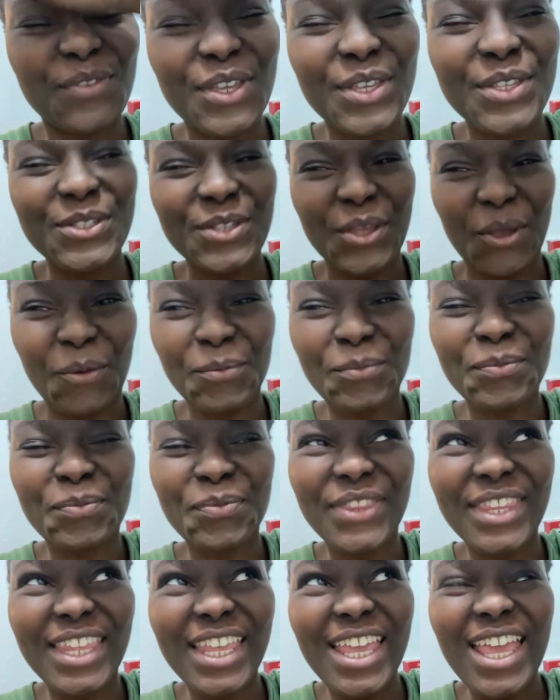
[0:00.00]
So
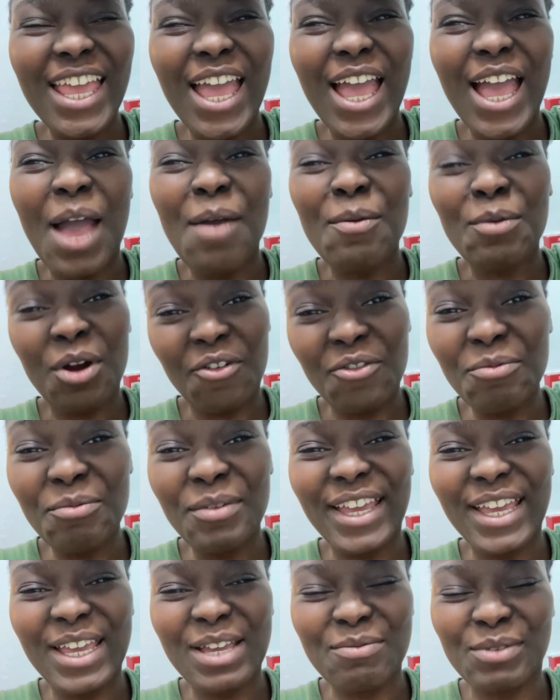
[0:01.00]
I've covered my
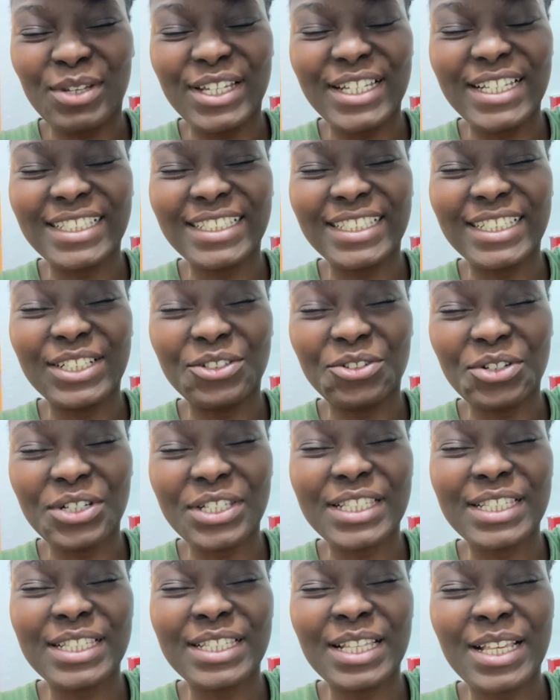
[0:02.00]
hair because it
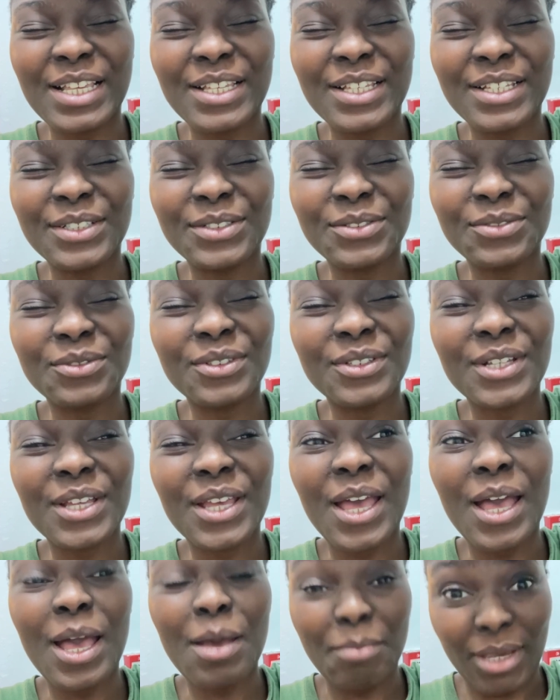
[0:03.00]
looks
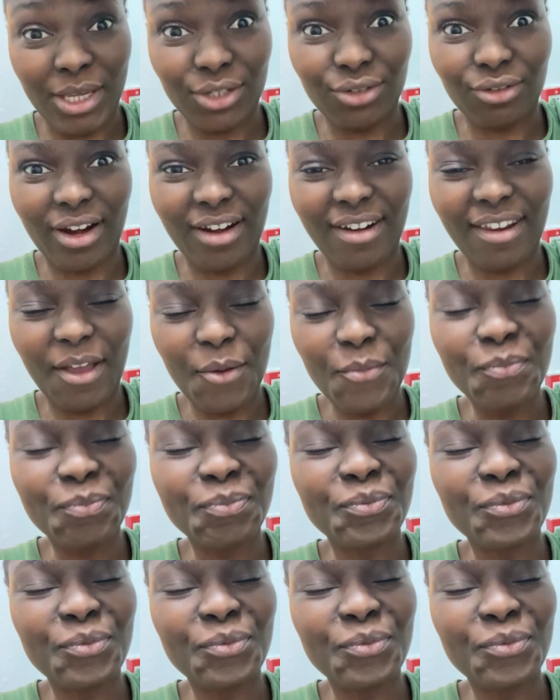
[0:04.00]
a mess right now.